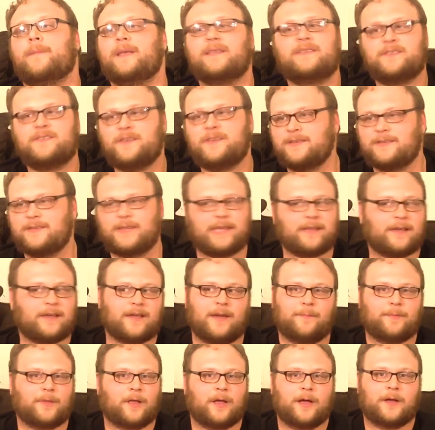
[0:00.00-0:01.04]
it's just like a
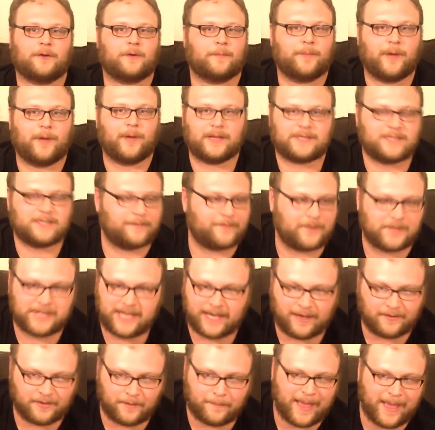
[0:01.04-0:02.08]
couple of $100, and if you
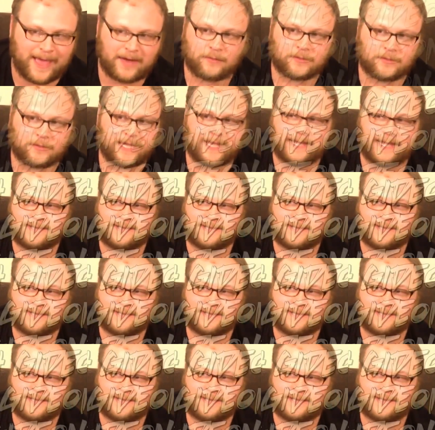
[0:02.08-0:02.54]
take out the battle